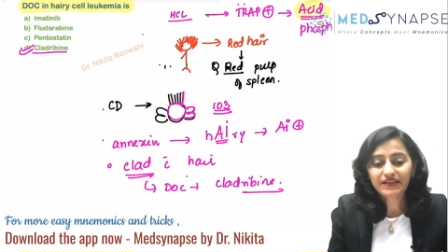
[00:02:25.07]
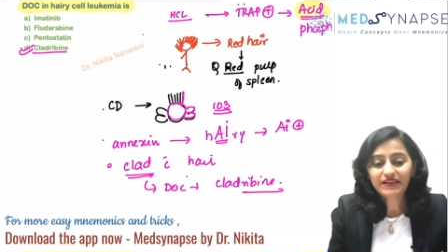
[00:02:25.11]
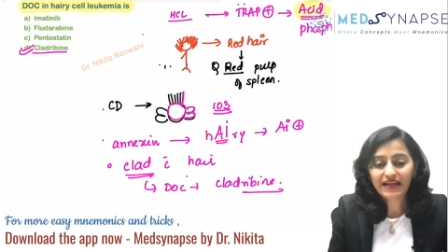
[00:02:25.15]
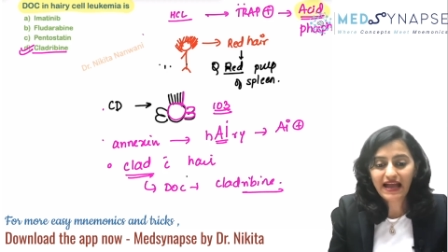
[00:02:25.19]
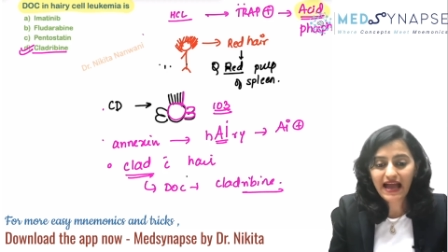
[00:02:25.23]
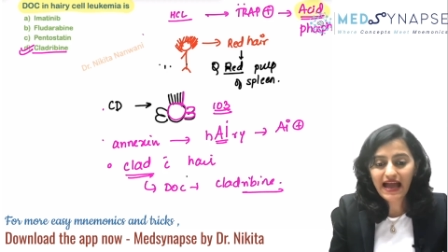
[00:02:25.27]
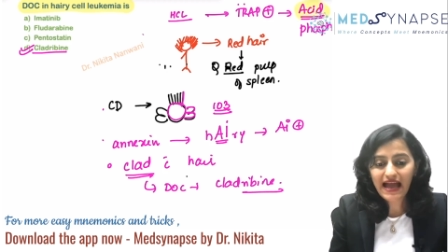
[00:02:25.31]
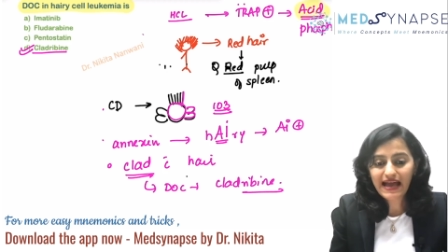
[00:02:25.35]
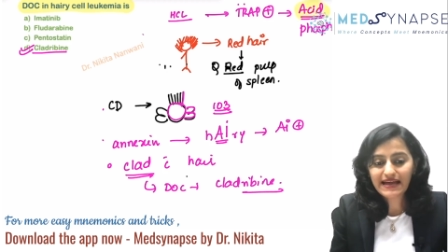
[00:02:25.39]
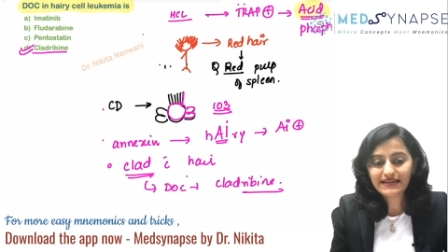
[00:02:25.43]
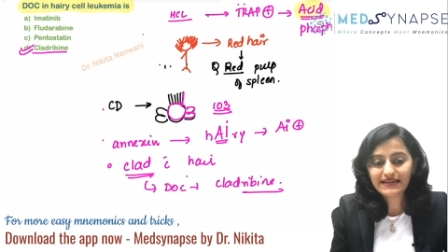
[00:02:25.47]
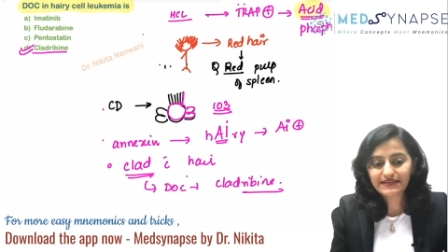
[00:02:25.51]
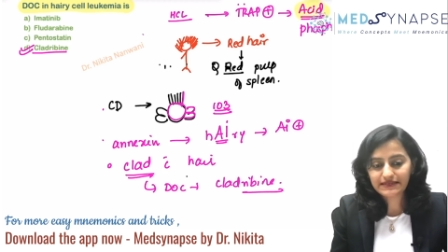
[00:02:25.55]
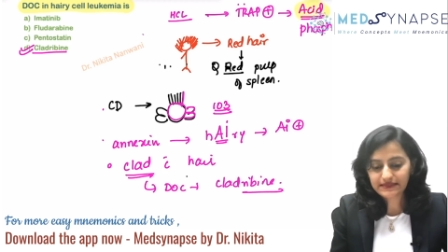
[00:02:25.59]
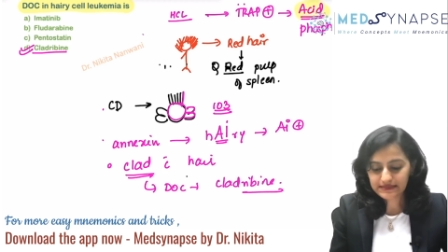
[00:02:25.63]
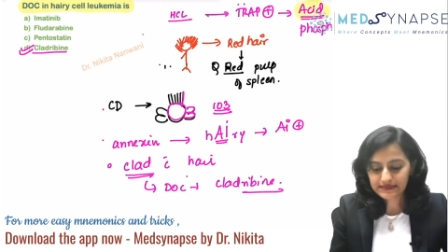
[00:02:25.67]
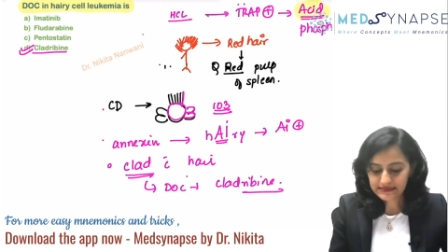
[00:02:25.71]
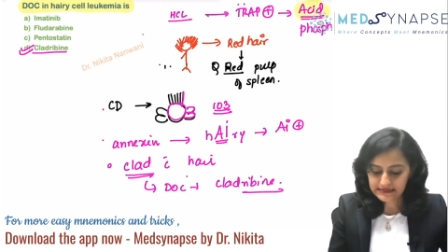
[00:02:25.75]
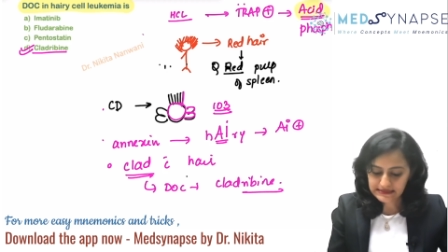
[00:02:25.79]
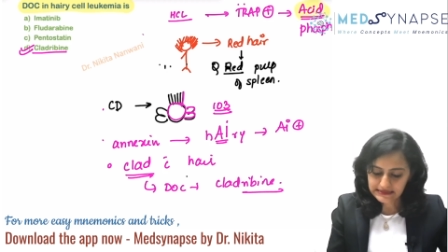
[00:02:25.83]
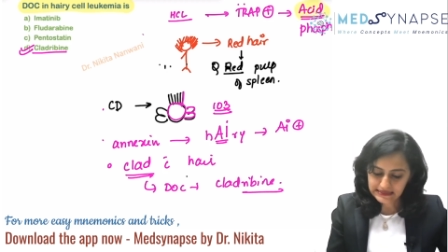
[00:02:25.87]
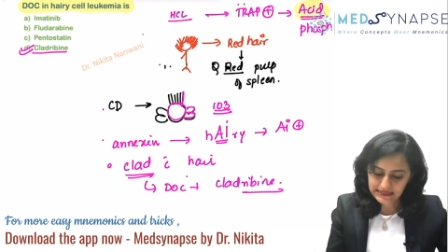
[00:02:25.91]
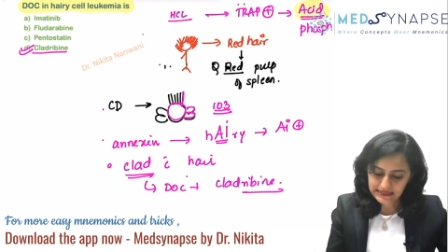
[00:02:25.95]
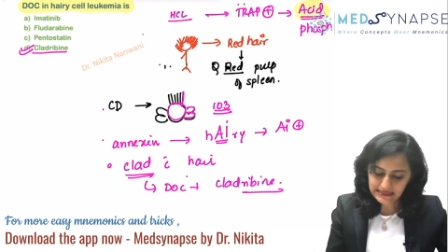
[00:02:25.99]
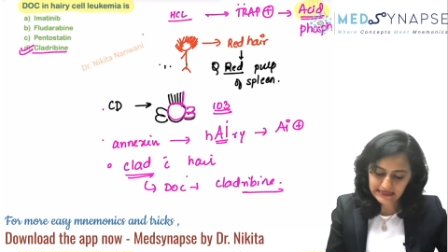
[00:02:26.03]
And
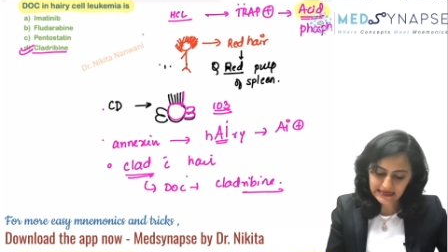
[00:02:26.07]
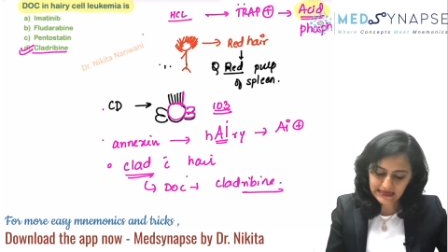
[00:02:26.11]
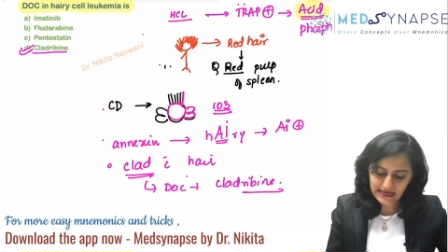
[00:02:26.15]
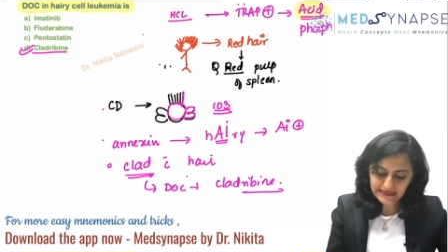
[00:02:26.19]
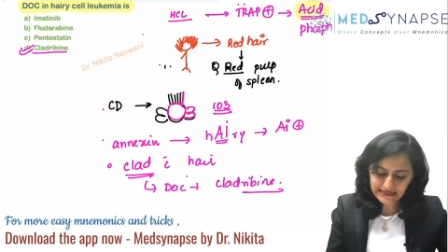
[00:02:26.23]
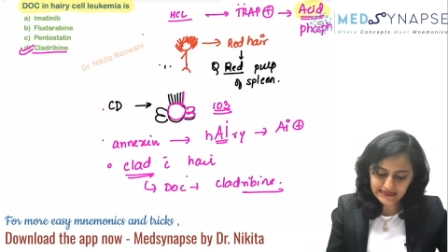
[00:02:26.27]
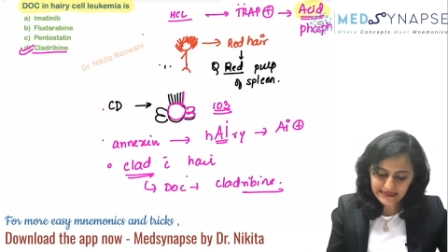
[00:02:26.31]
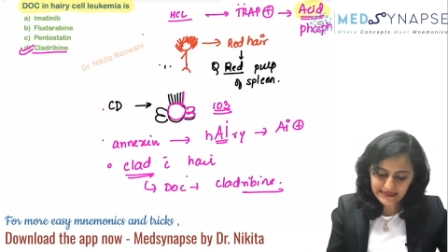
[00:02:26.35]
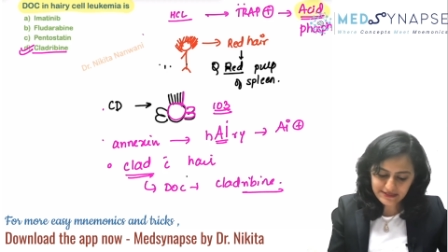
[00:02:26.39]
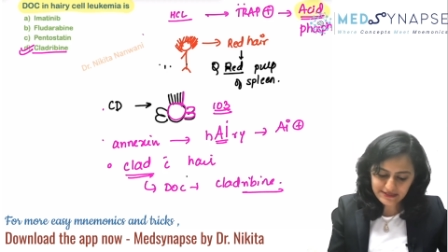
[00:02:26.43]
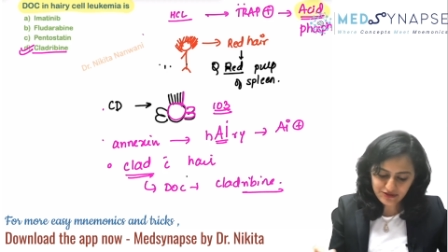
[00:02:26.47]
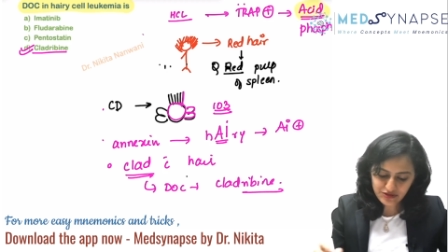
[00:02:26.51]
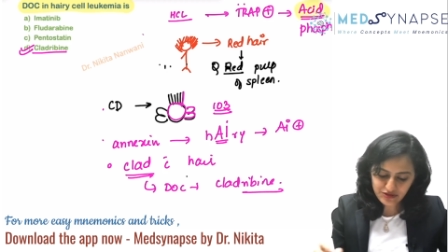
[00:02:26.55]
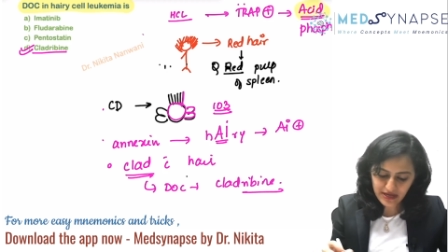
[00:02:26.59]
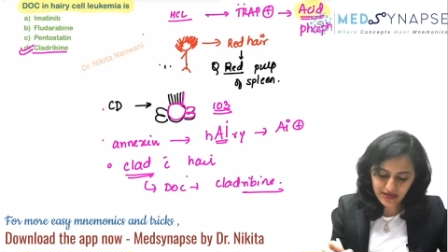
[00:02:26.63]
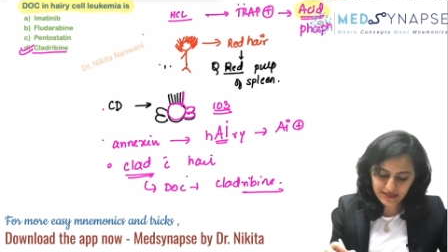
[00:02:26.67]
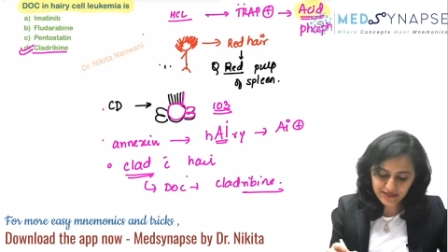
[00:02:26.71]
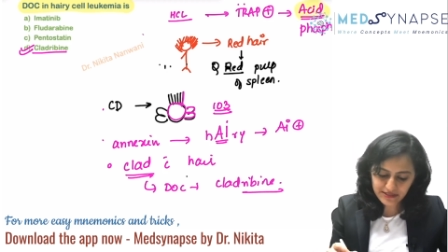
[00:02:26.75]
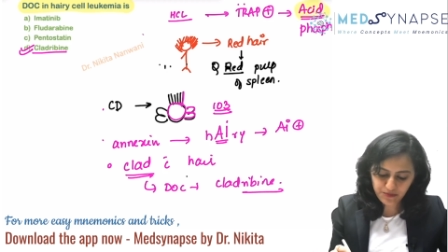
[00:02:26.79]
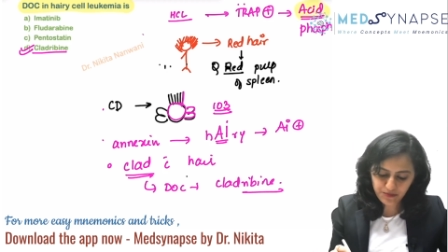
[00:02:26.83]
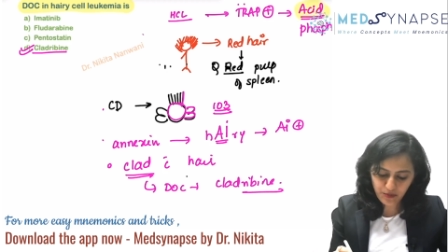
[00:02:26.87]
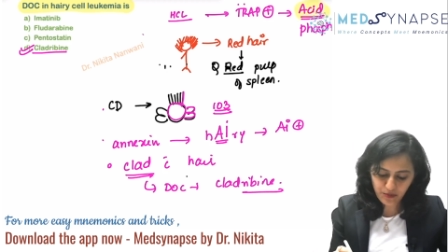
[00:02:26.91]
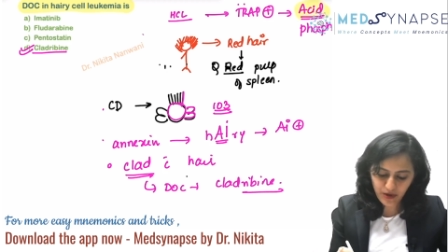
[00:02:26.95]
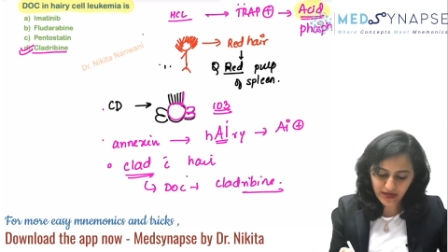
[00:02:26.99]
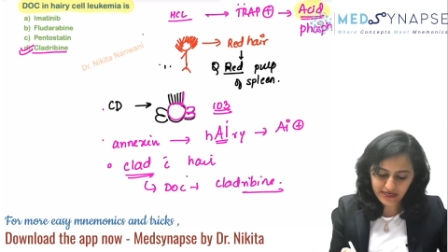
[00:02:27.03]
another extra
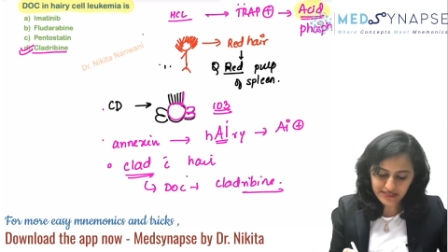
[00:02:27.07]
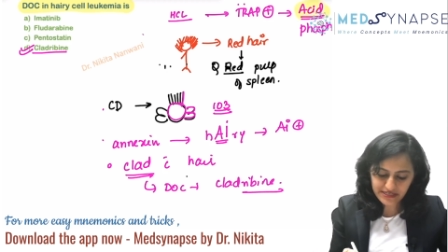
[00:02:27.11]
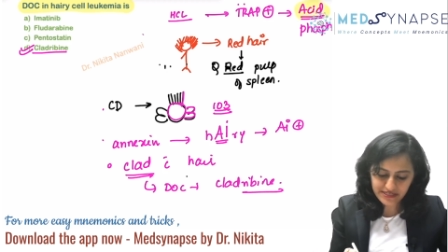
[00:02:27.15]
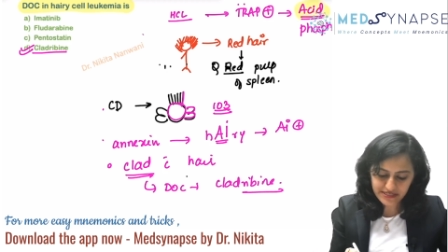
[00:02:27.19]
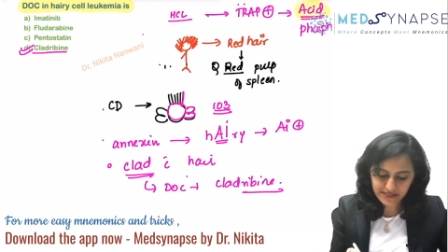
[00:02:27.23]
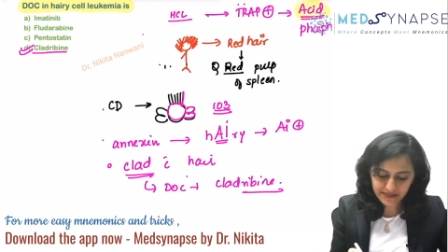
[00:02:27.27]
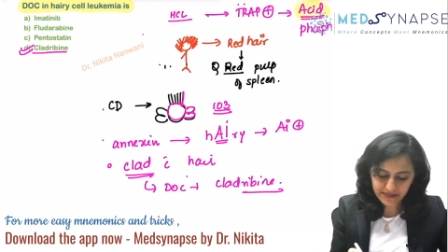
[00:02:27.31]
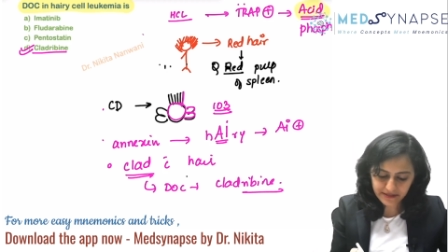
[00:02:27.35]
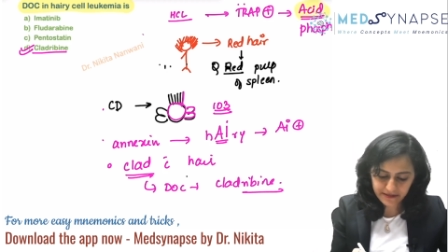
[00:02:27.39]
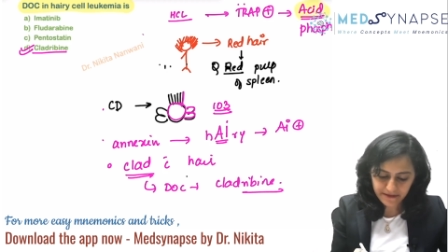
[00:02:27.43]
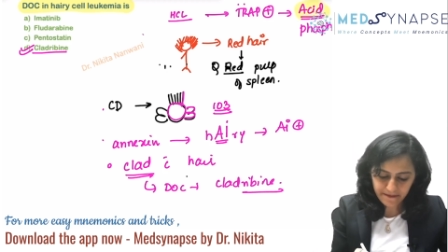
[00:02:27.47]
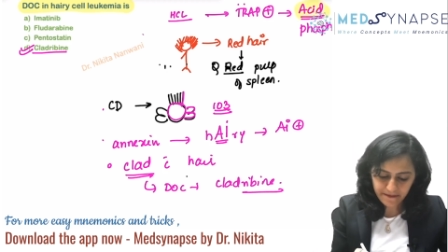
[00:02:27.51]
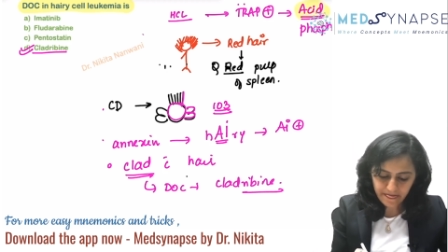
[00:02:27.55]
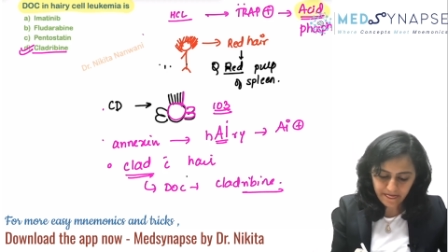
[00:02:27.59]
edge point here,